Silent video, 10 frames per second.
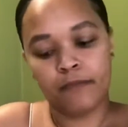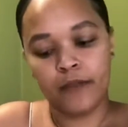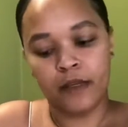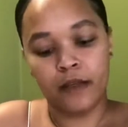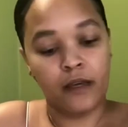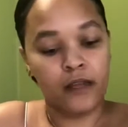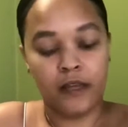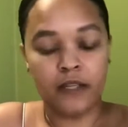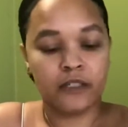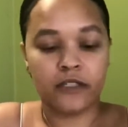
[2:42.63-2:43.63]
yeah,
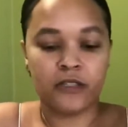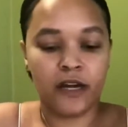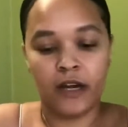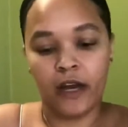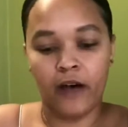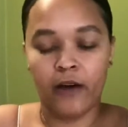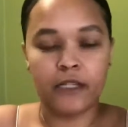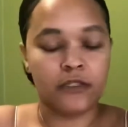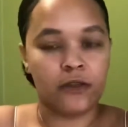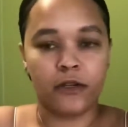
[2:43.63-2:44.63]
that's just kind of how I
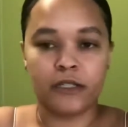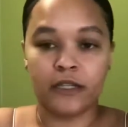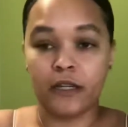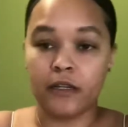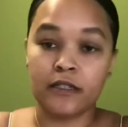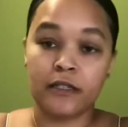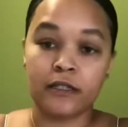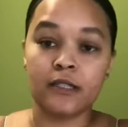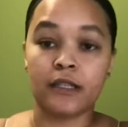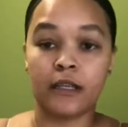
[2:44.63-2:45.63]
started to get into
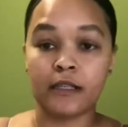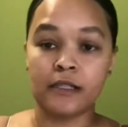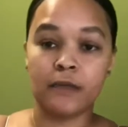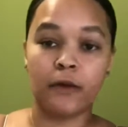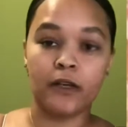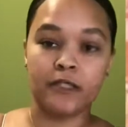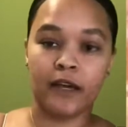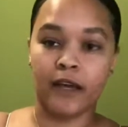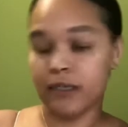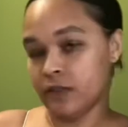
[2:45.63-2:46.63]
selling CMOS. I
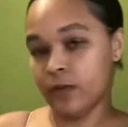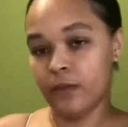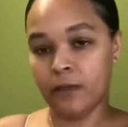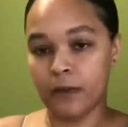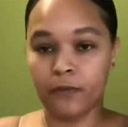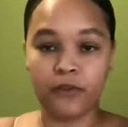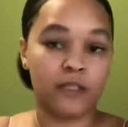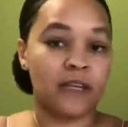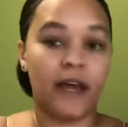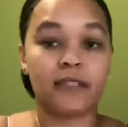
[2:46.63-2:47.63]
had so many people just
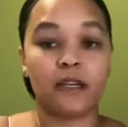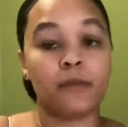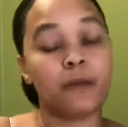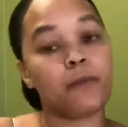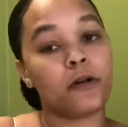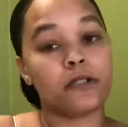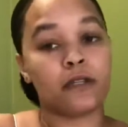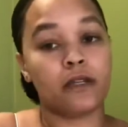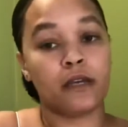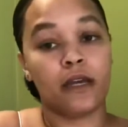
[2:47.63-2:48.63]
asking me
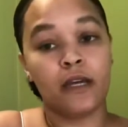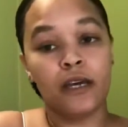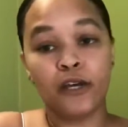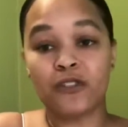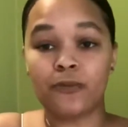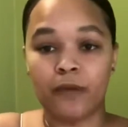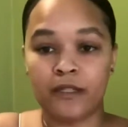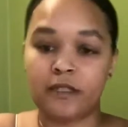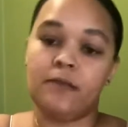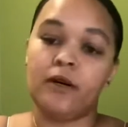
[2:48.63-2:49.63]
personally to make
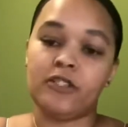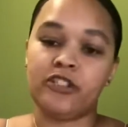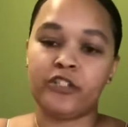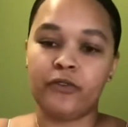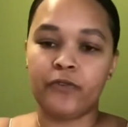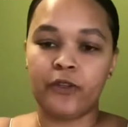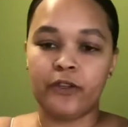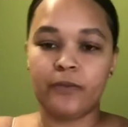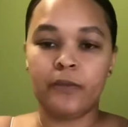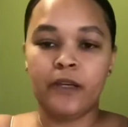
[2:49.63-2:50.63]
CMOS gel for
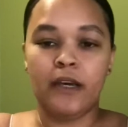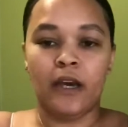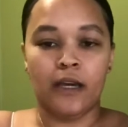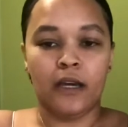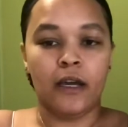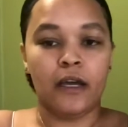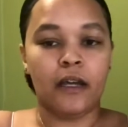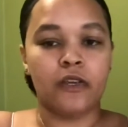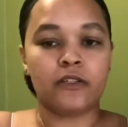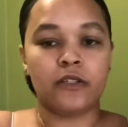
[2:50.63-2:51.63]
them.
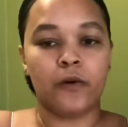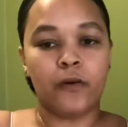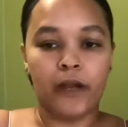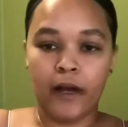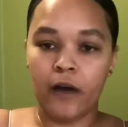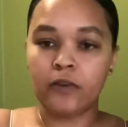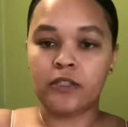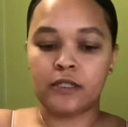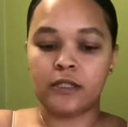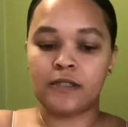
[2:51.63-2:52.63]
And so now
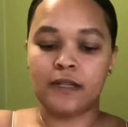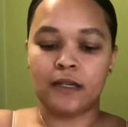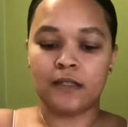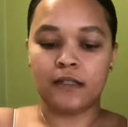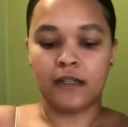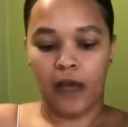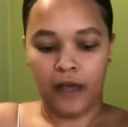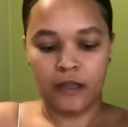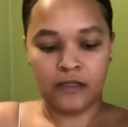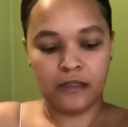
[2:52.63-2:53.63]
Jessastasty
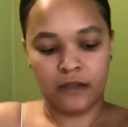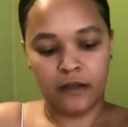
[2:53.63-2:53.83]
has